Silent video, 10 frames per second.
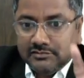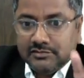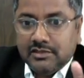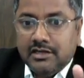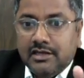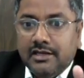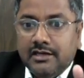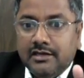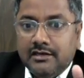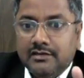
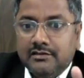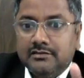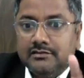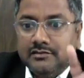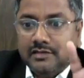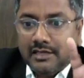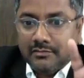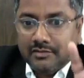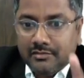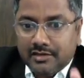Clear?
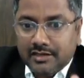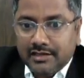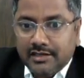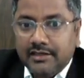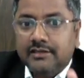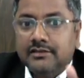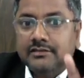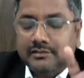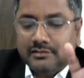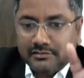Everybody?
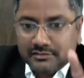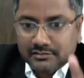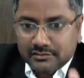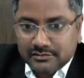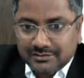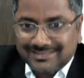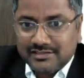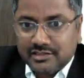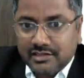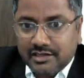It
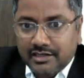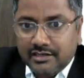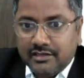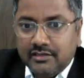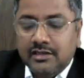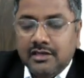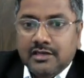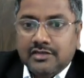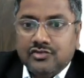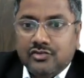is clear?
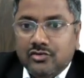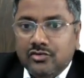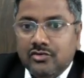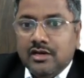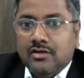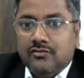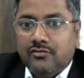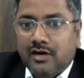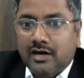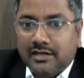So
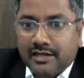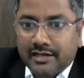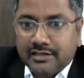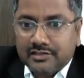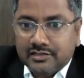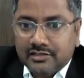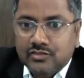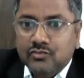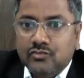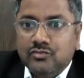for reaction
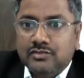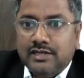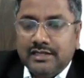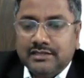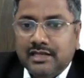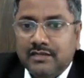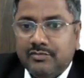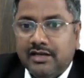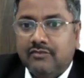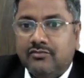2, the
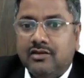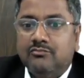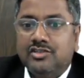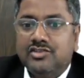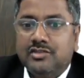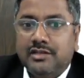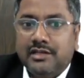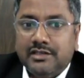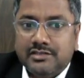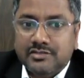enthalpy of combustion
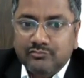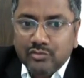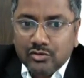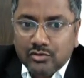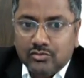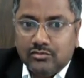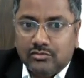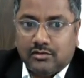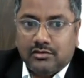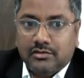is more,
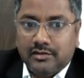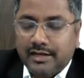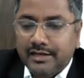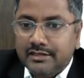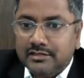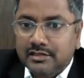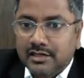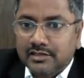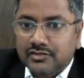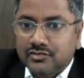right?
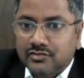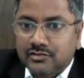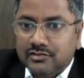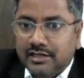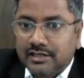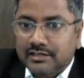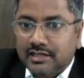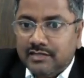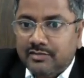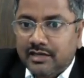So the
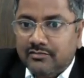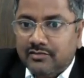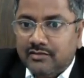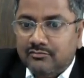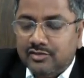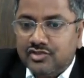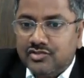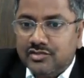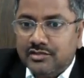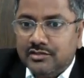enthalpy of
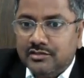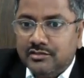combustion